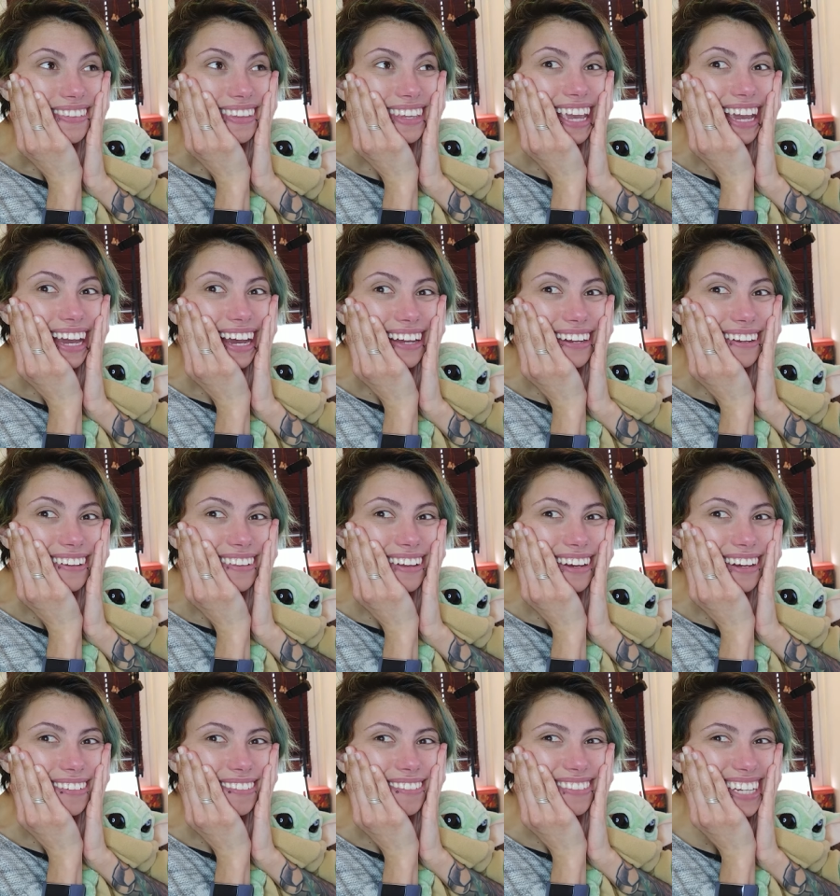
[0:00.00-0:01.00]
Yeah, I do
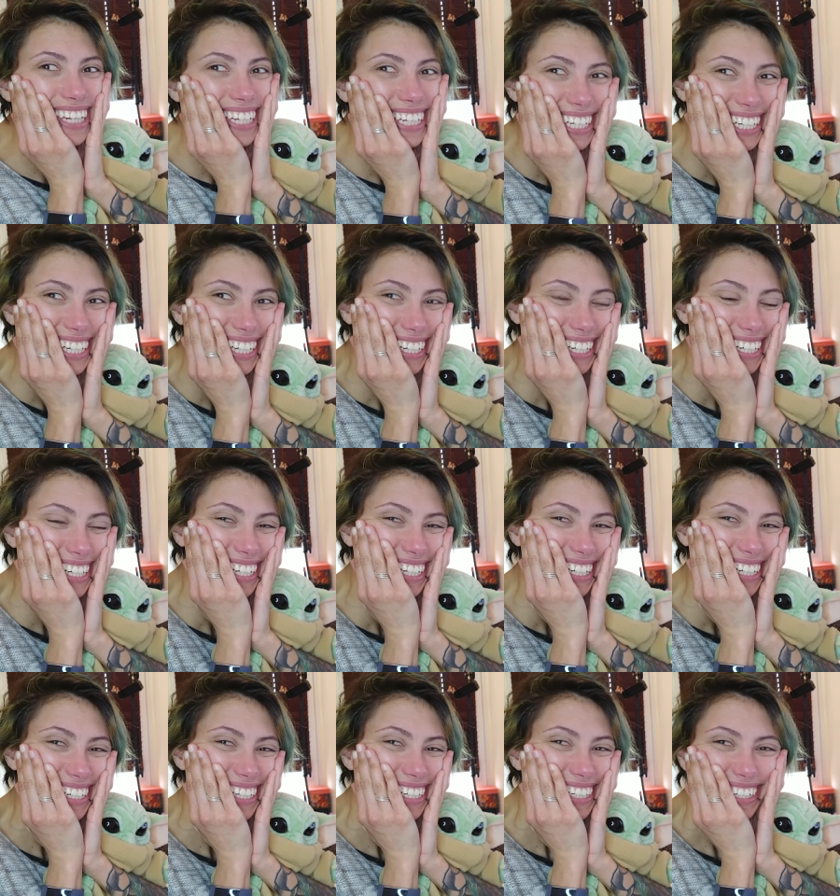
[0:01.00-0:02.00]

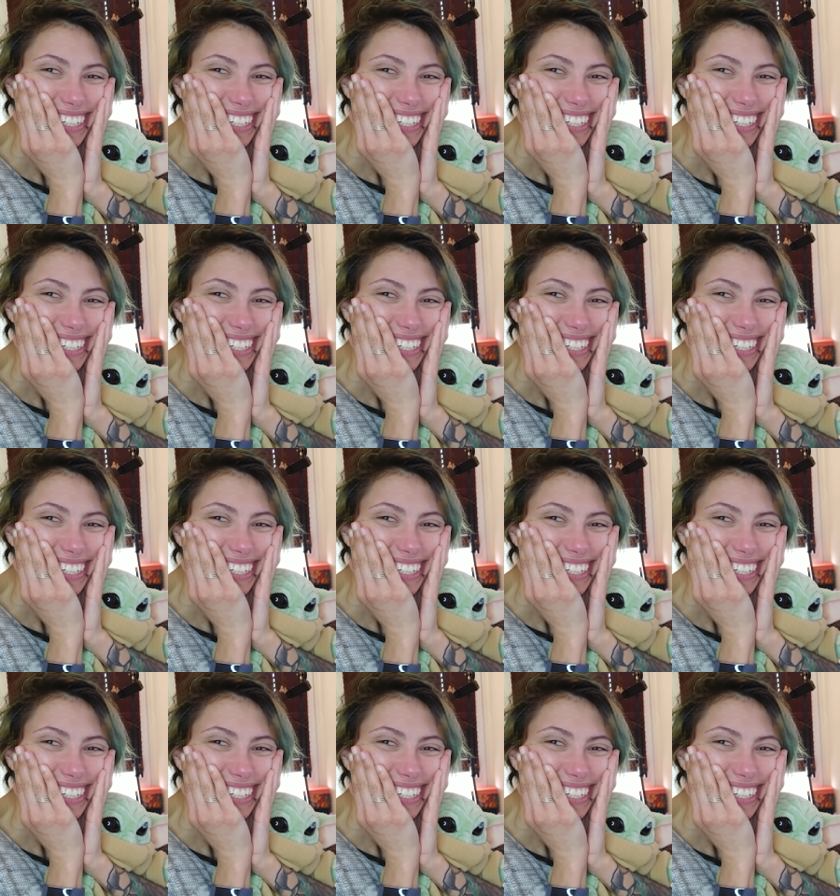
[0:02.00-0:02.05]
that.